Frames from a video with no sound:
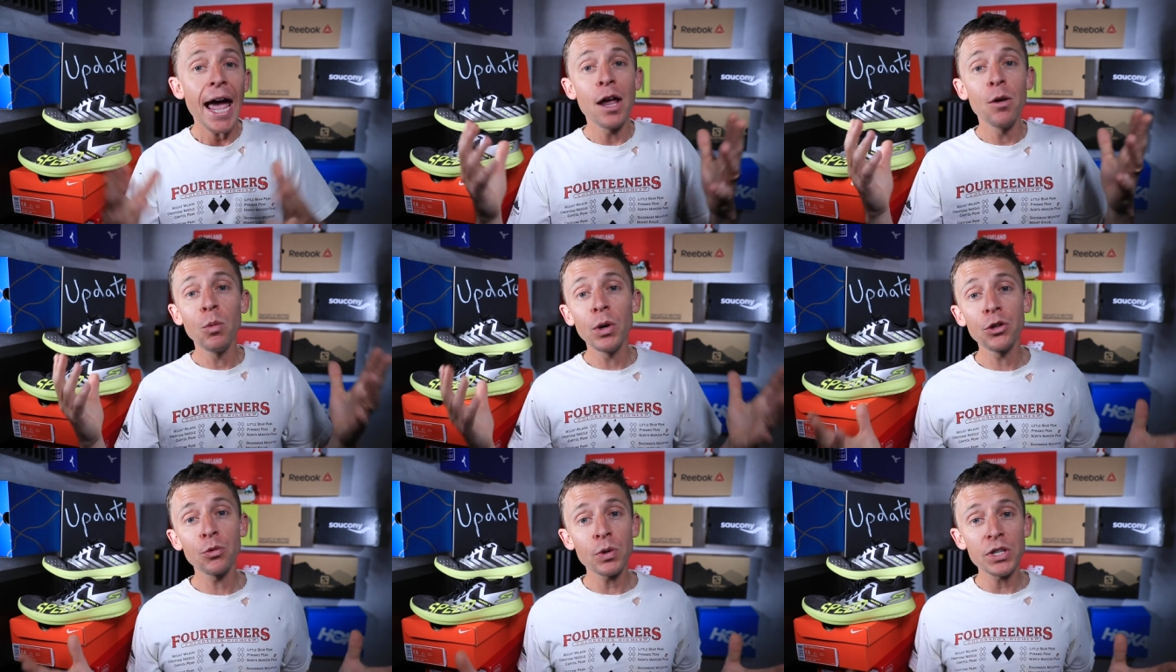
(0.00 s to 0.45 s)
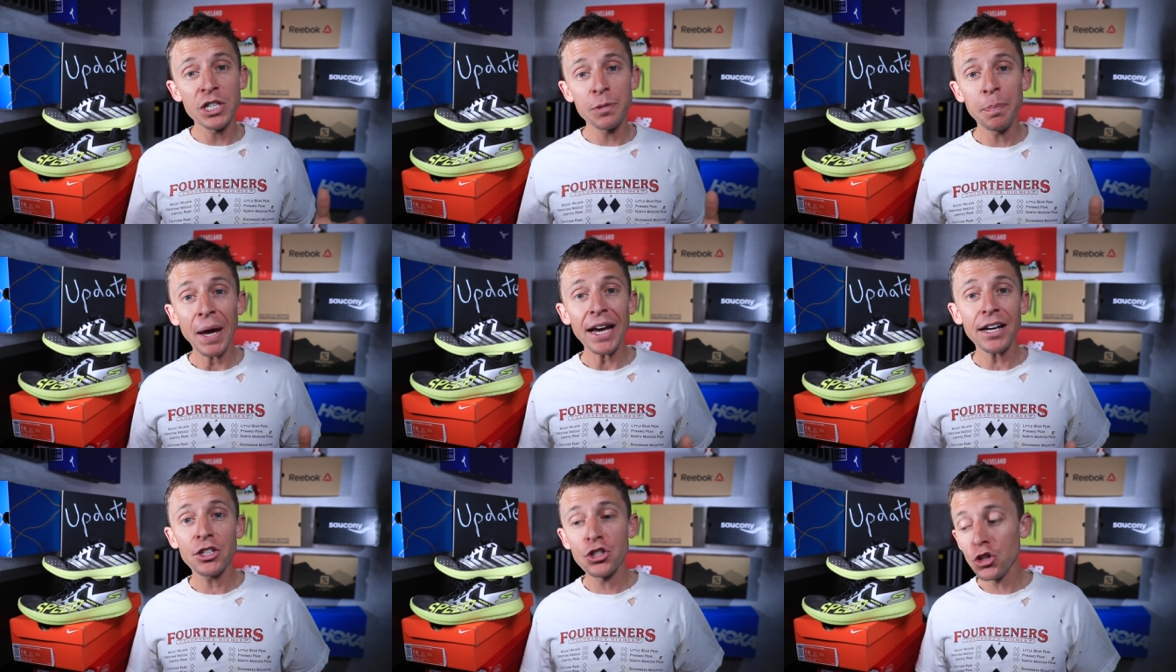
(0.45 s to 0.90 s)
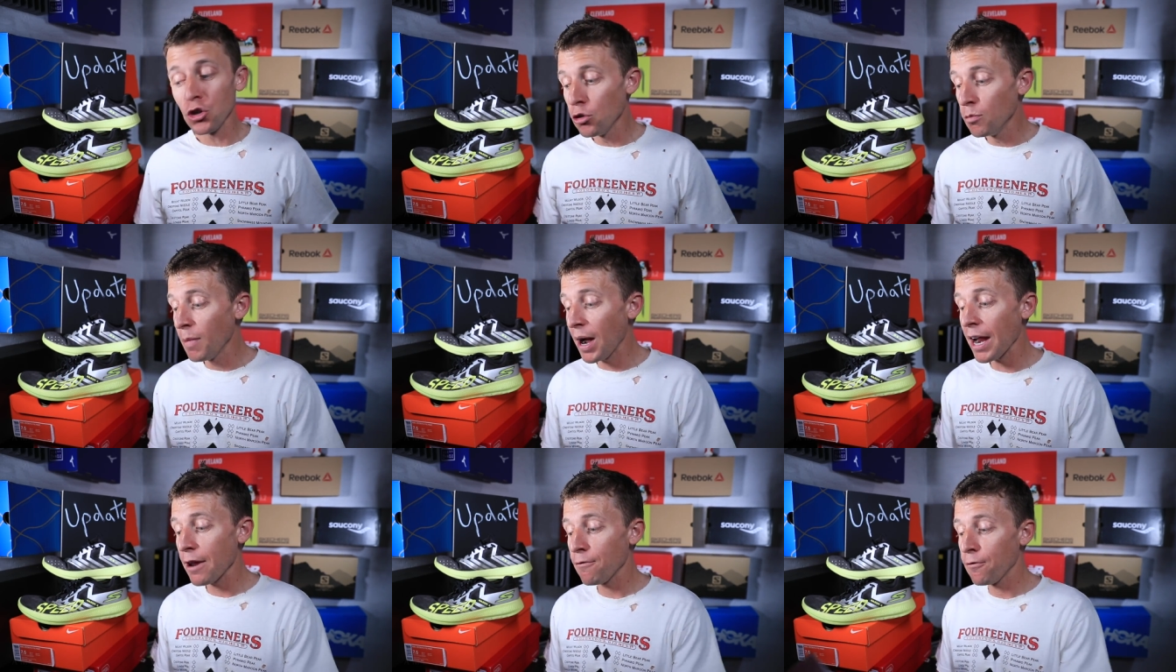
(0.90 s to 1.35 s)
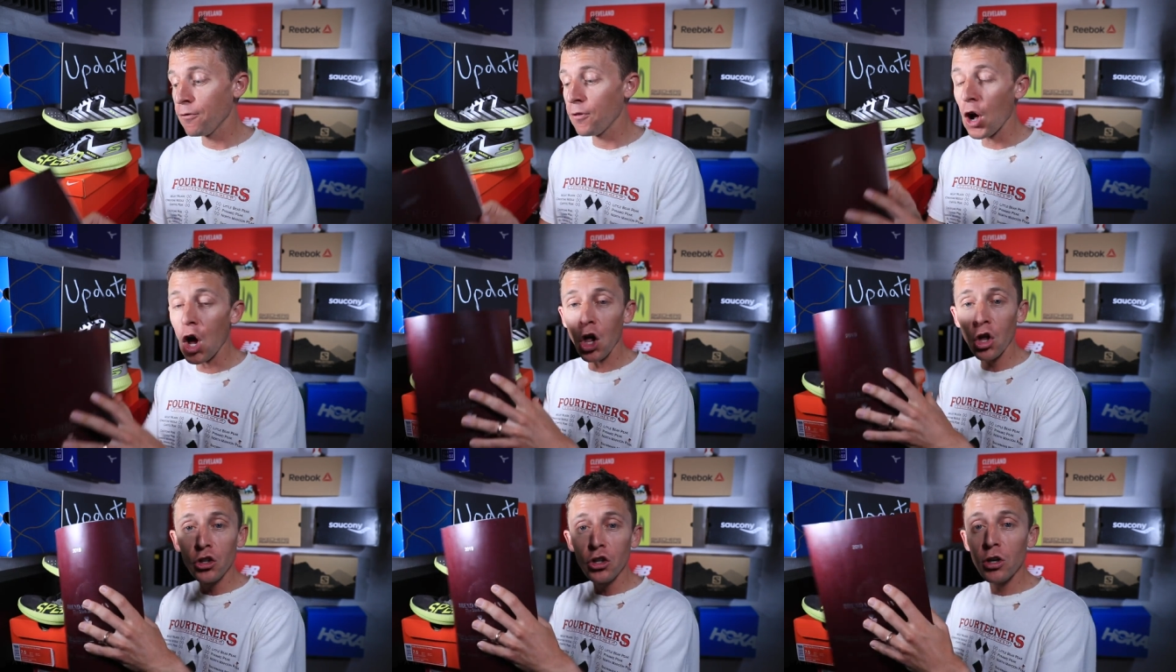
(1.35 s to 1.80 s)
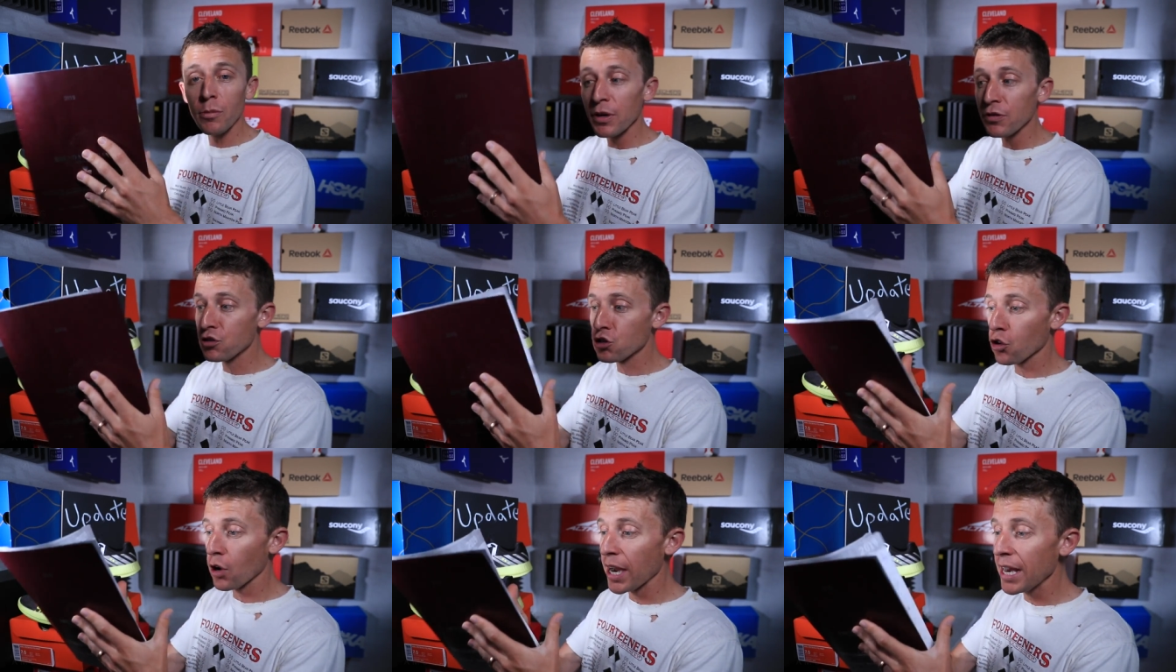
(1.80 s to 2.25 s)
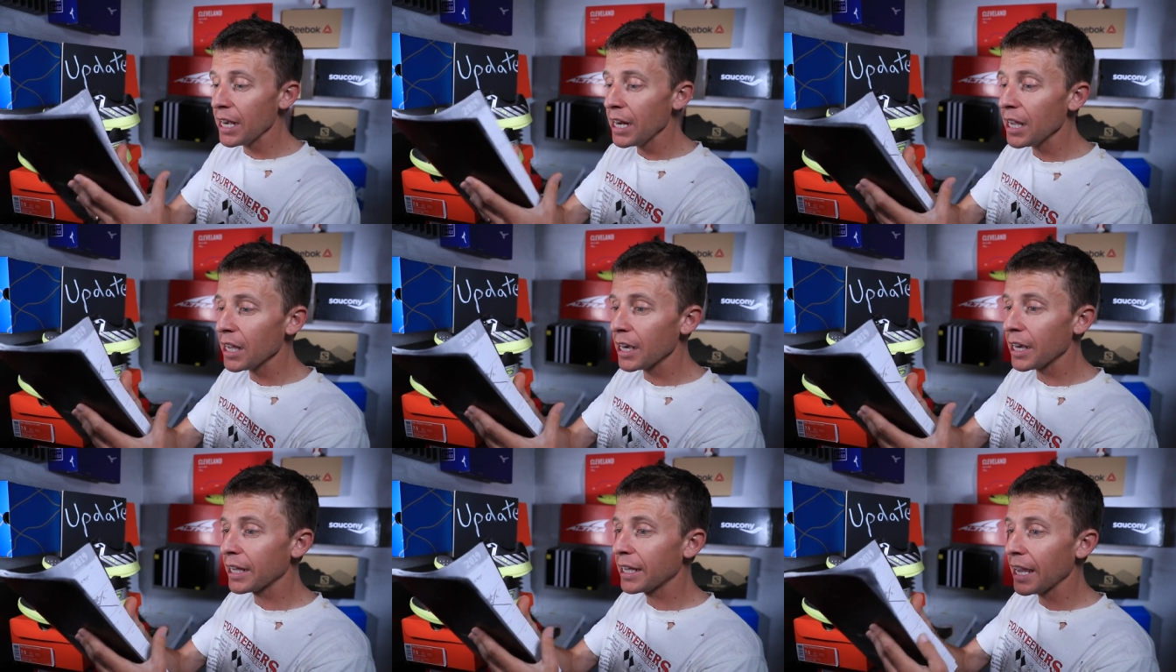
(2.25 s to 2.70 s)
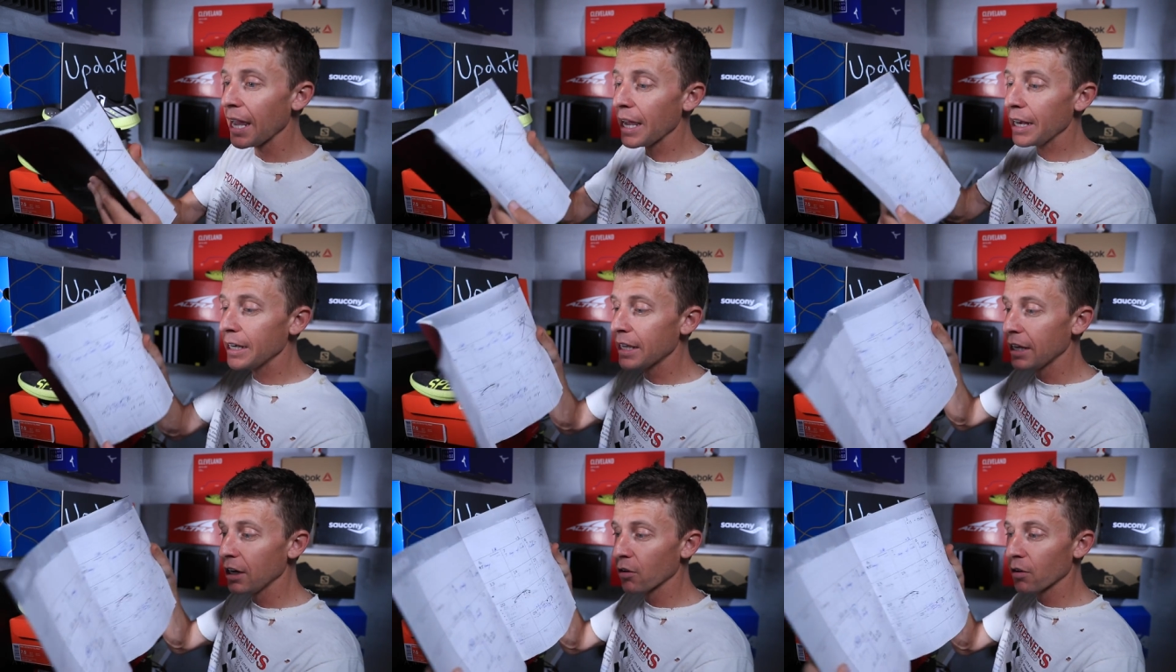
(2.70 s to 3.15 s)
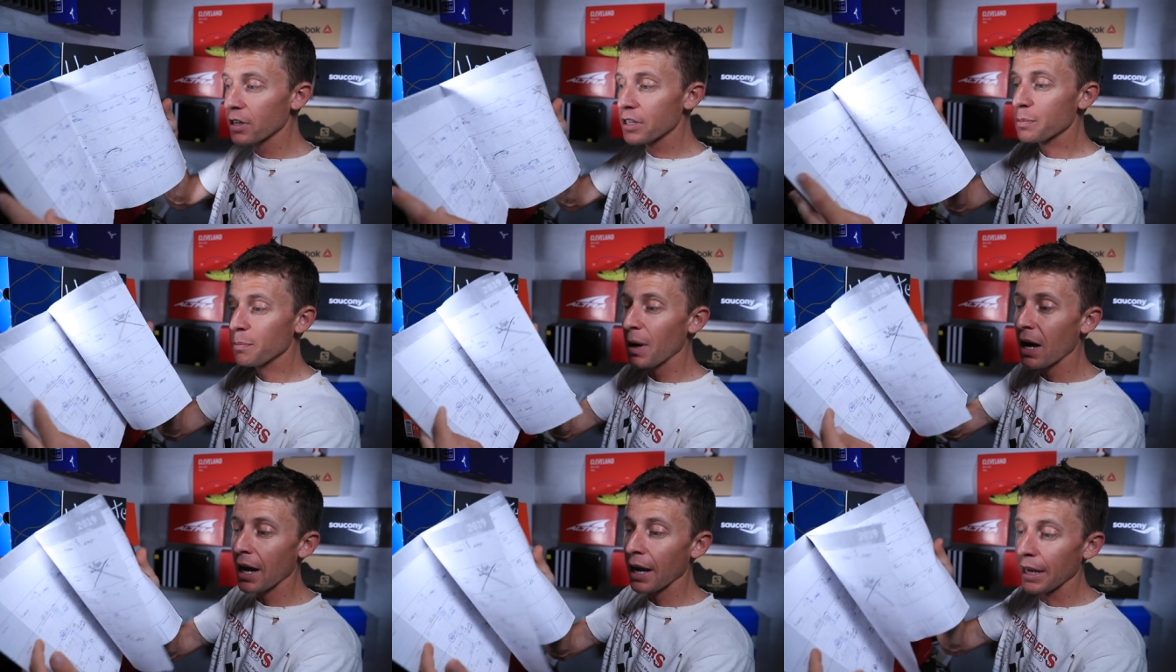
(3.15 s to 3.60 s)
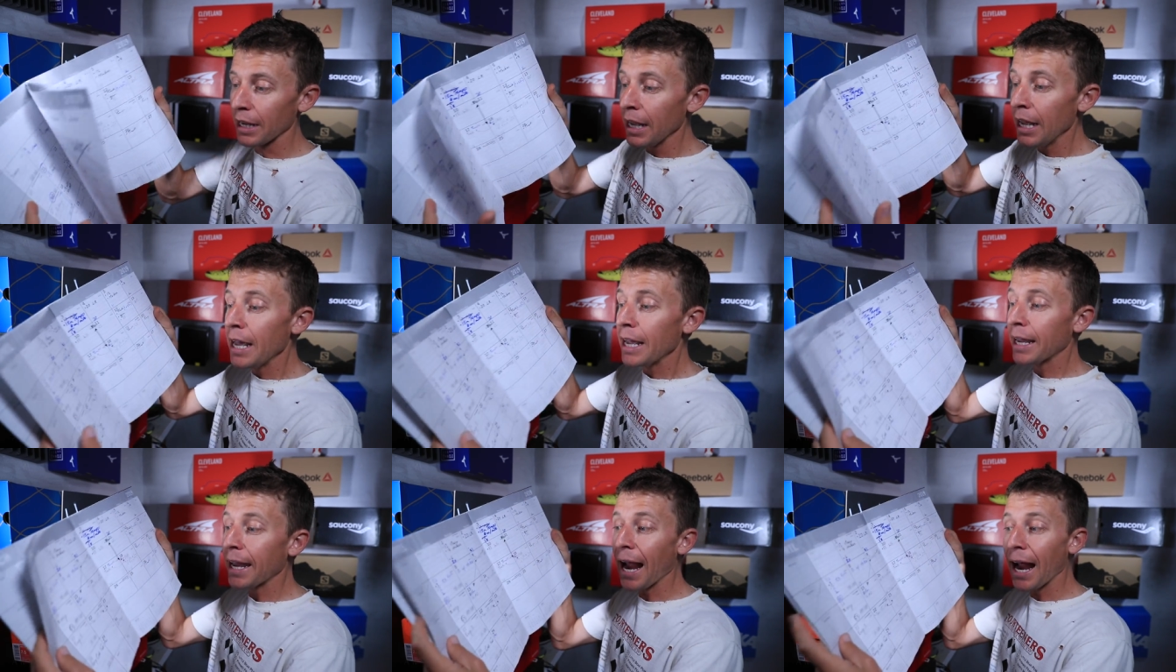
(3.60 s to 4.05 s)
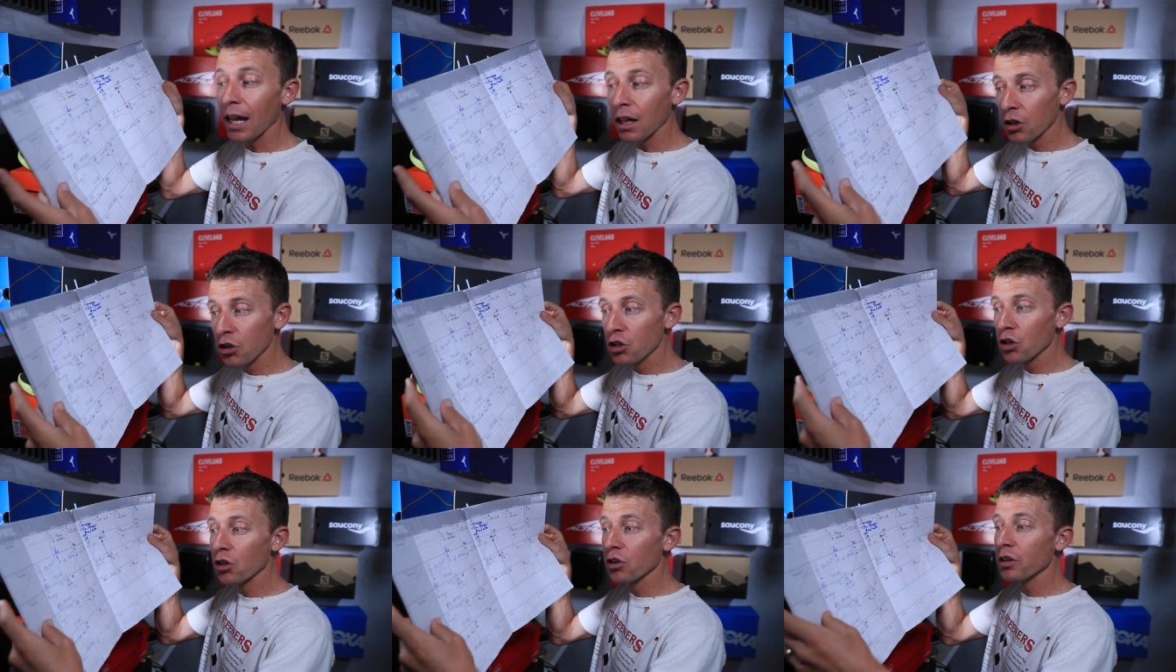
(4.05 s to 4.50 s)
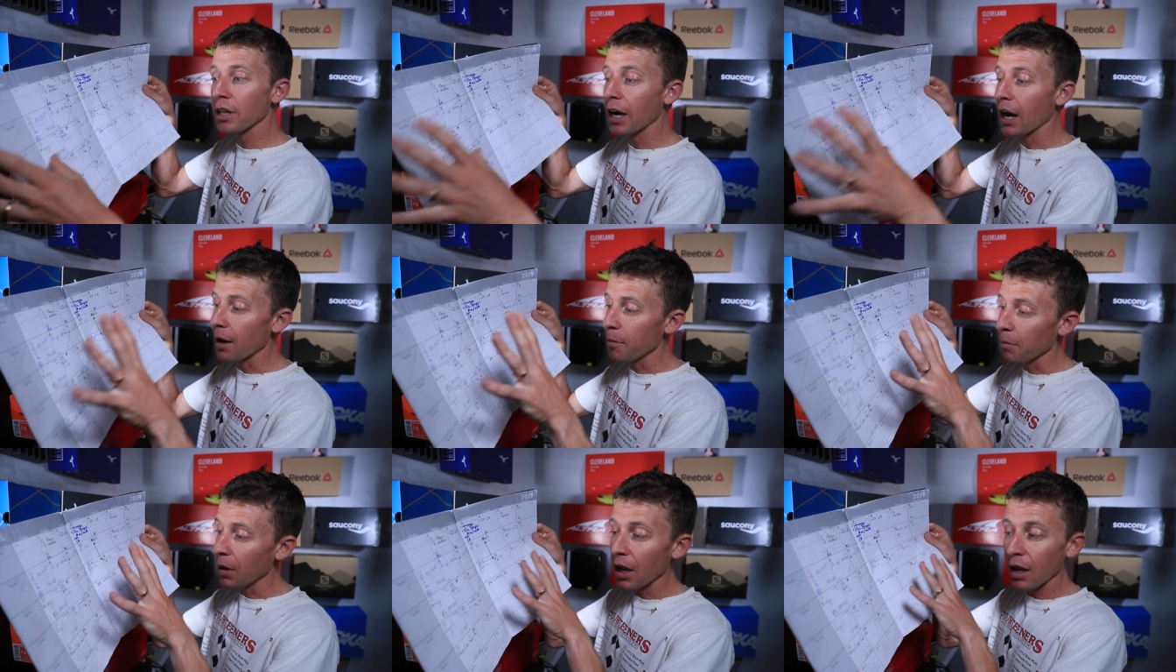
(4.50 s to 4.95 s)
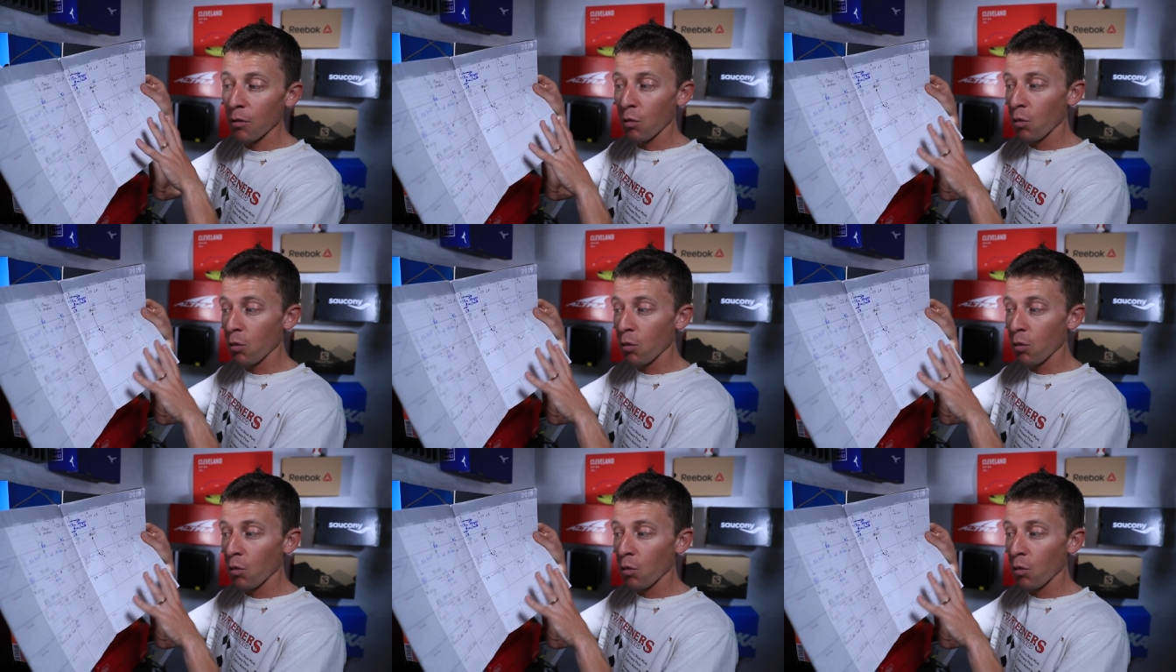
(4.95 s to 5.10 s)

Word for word: And with respect to my volume of training, and again, here is my calendar that I'm